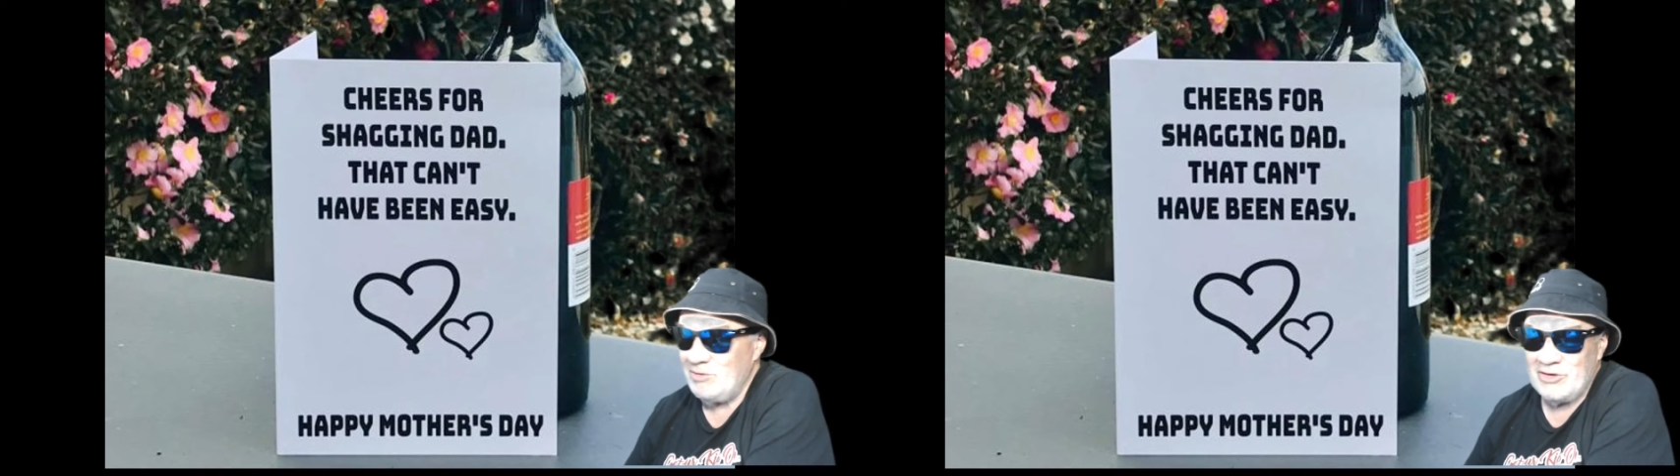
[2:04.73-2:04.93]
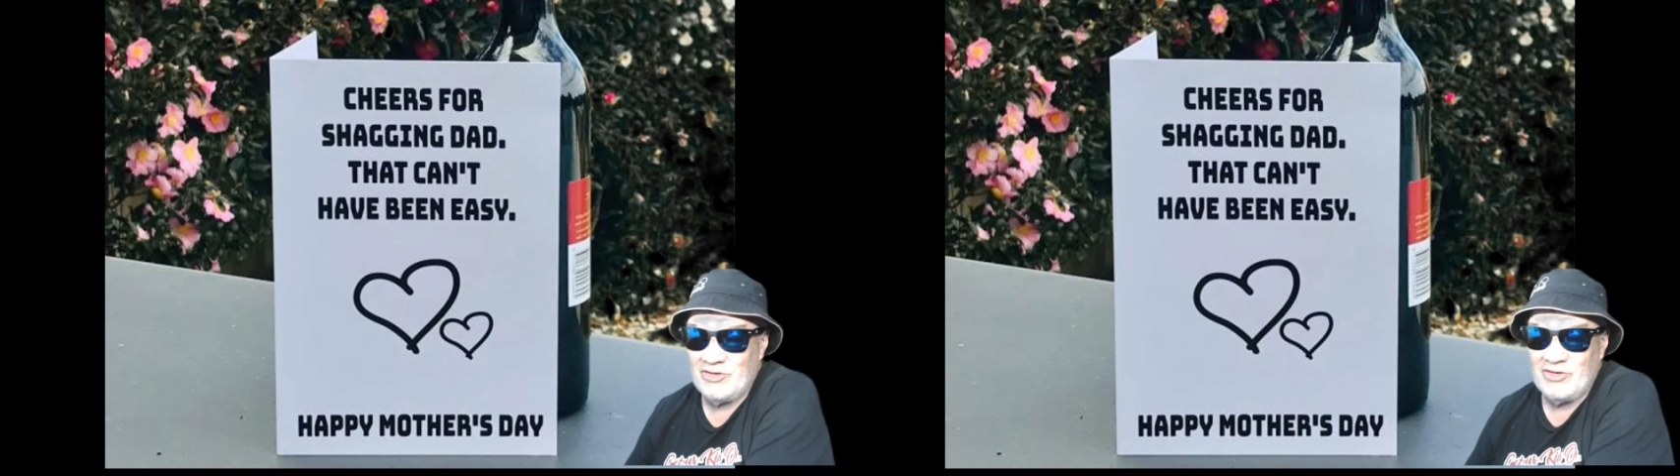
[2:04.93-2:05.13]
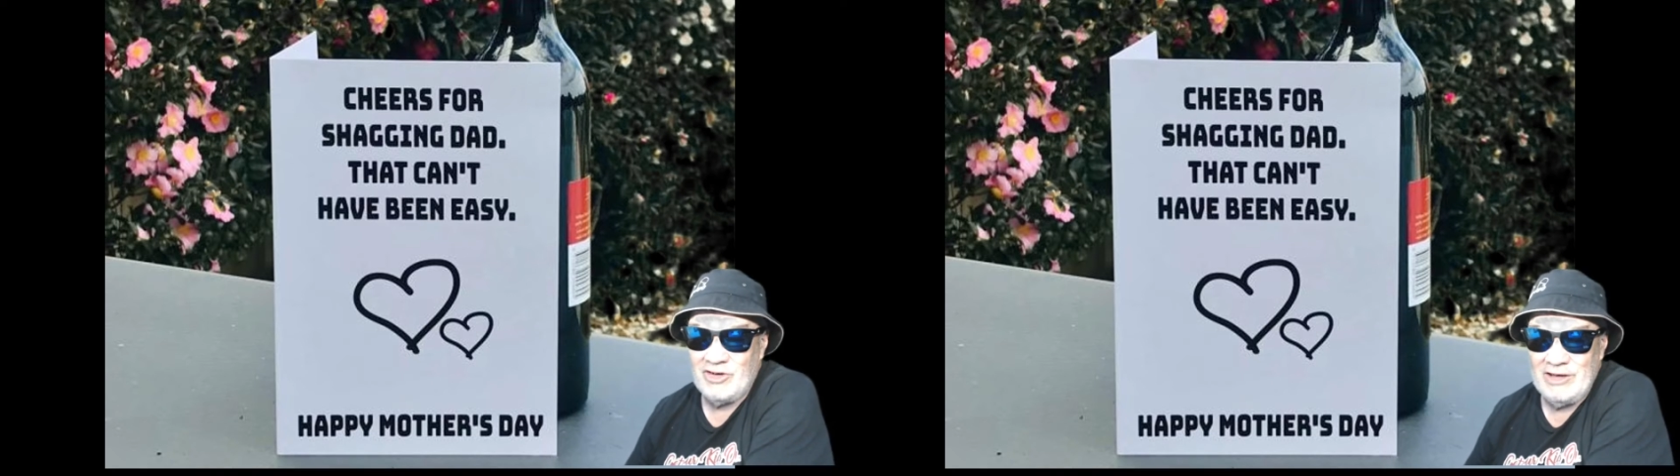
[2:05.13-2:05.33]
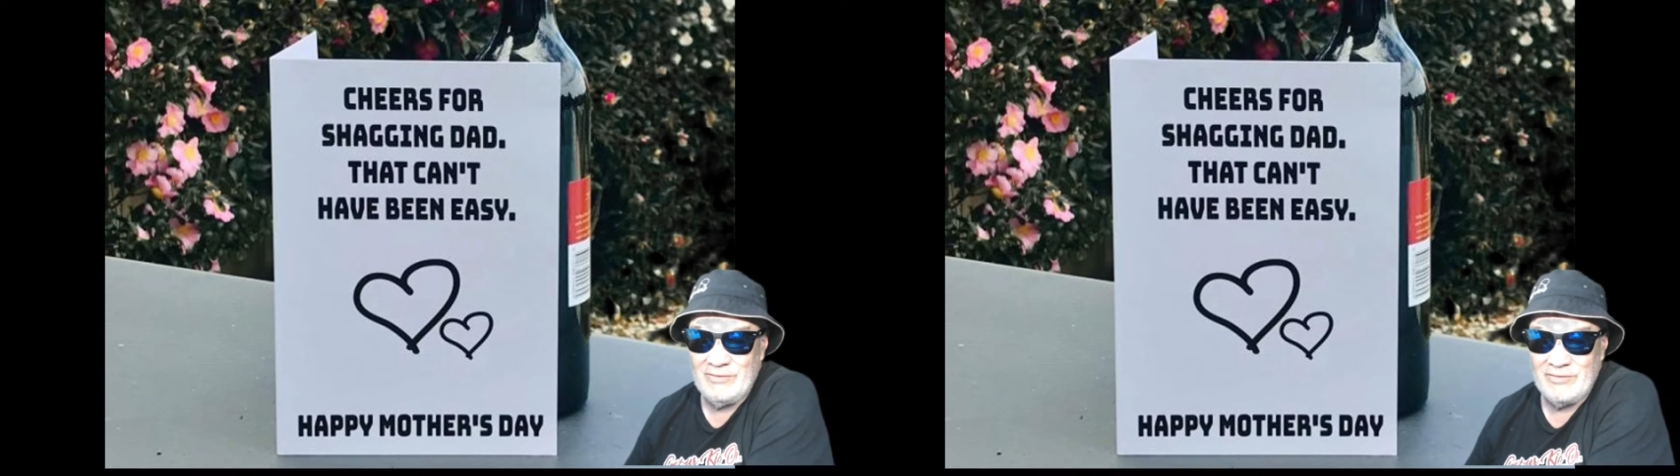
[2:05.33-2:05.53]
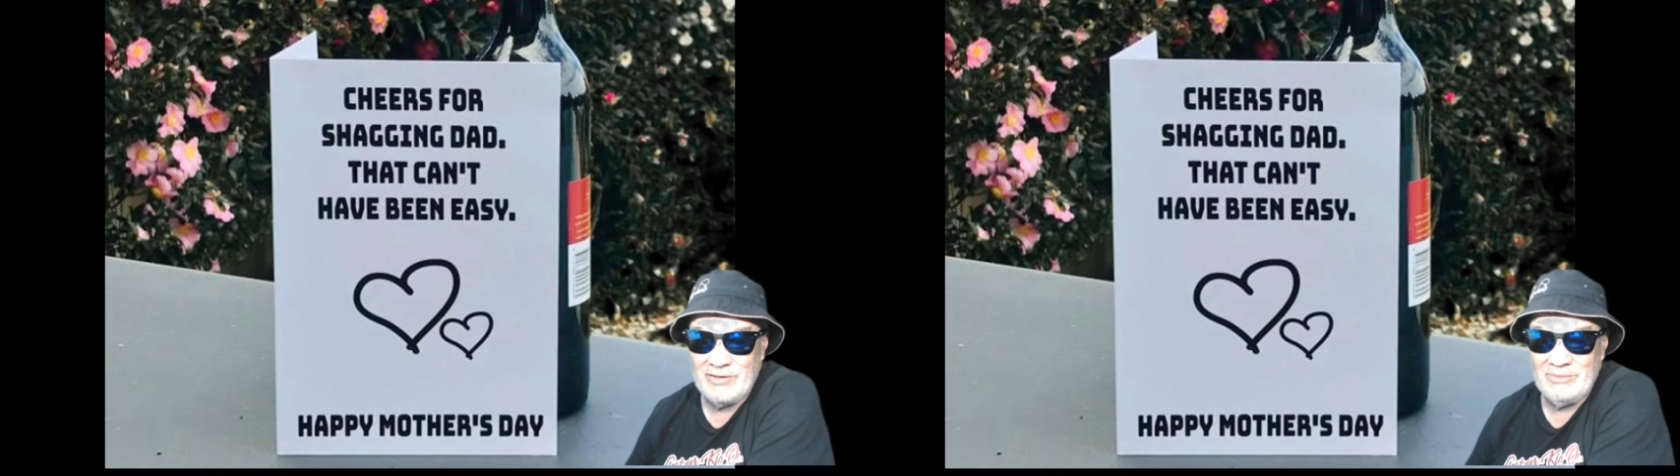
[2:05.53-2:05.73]
receive
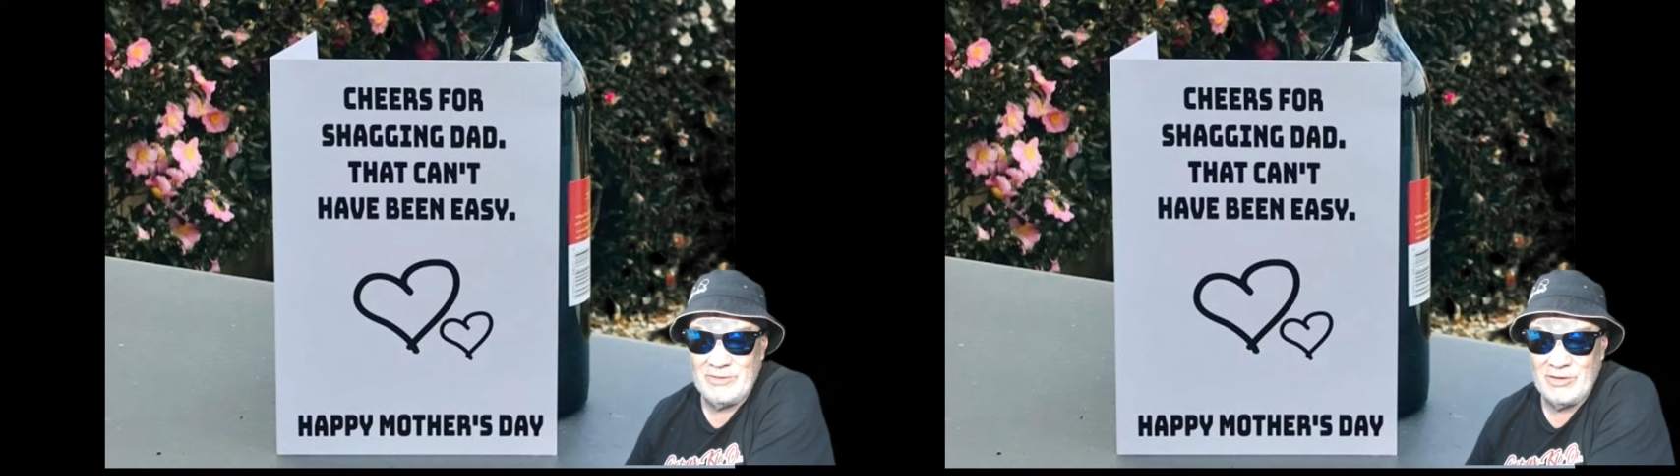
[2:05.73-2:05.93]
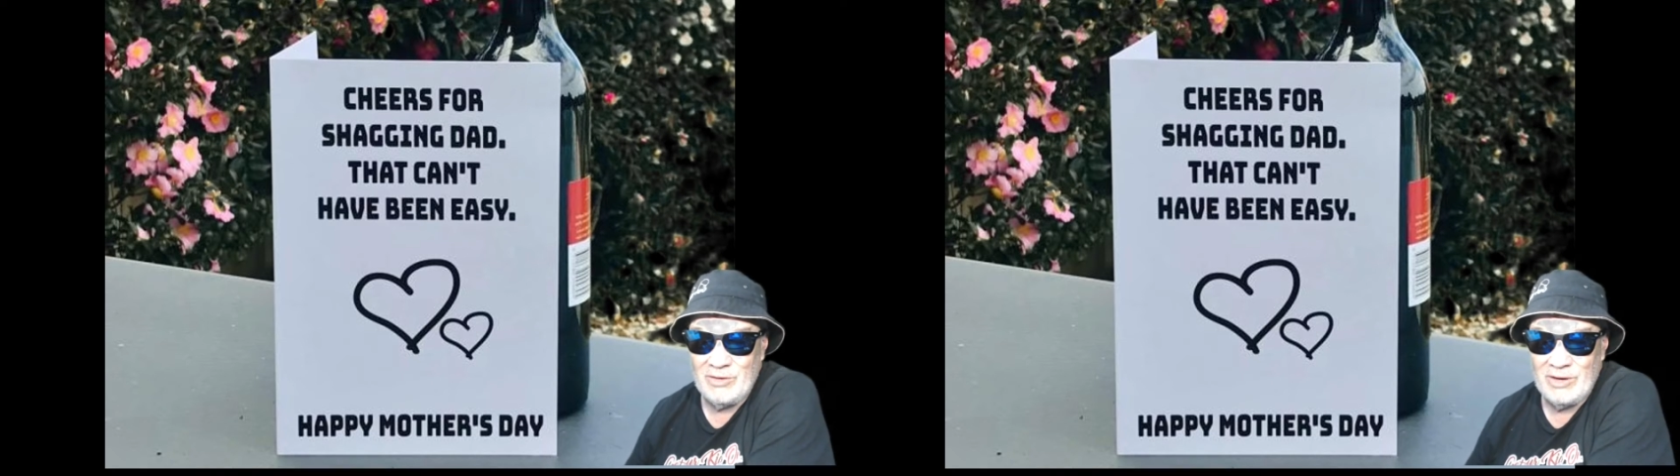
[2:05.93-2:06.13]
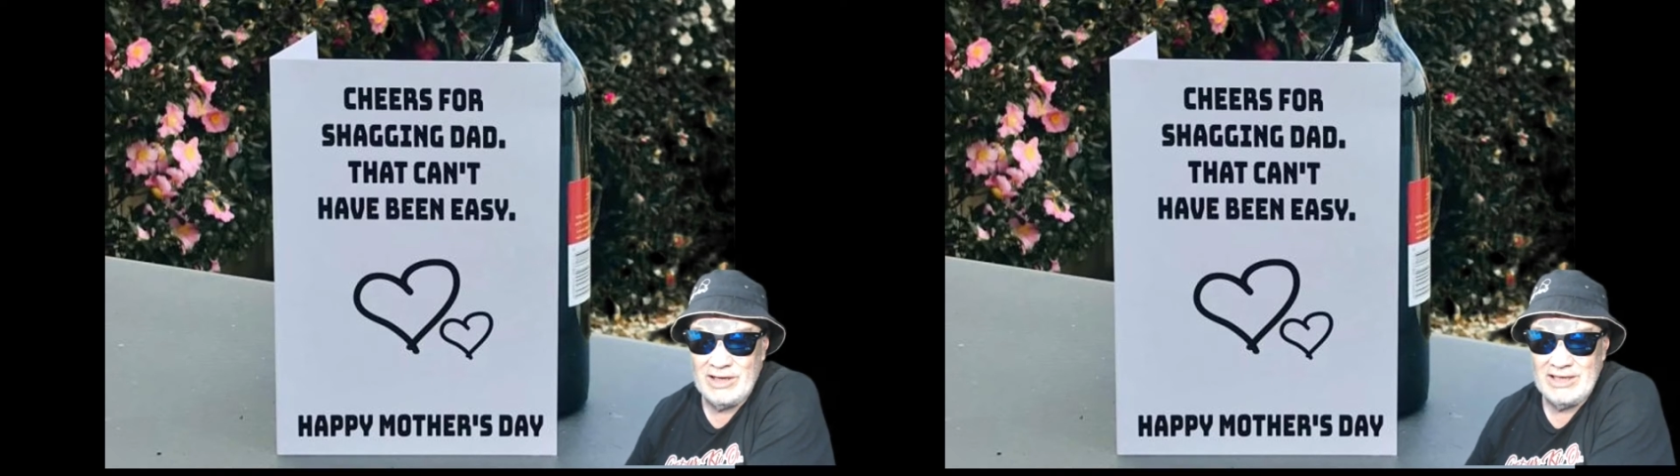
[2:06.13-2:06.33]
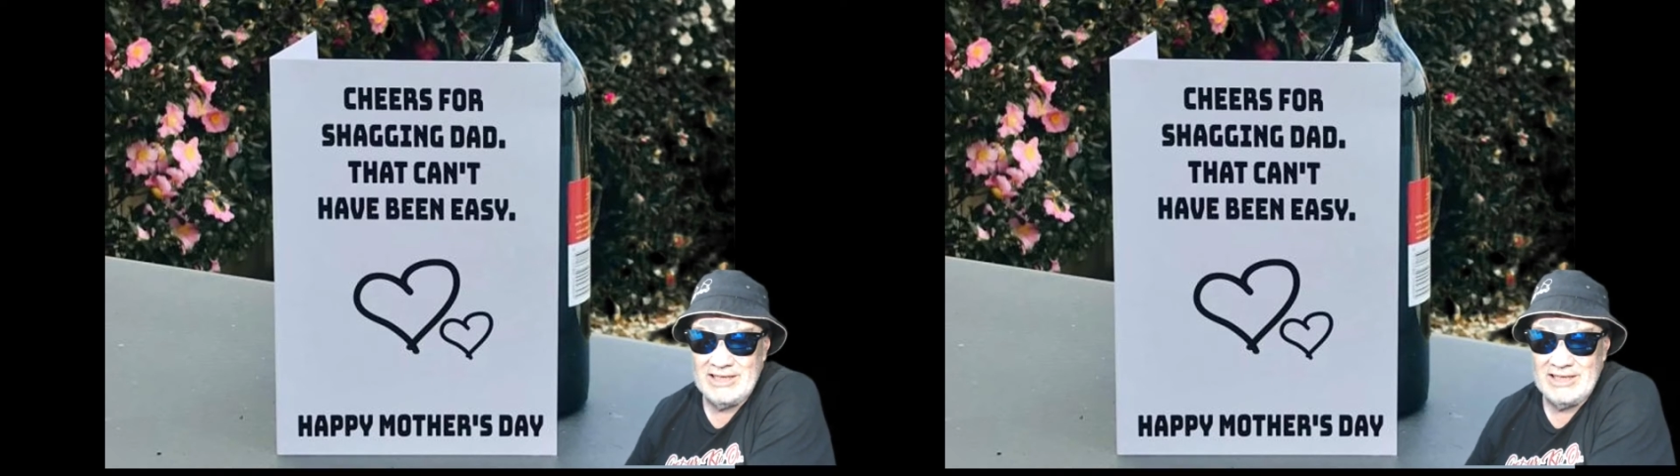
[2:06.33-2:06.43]
from your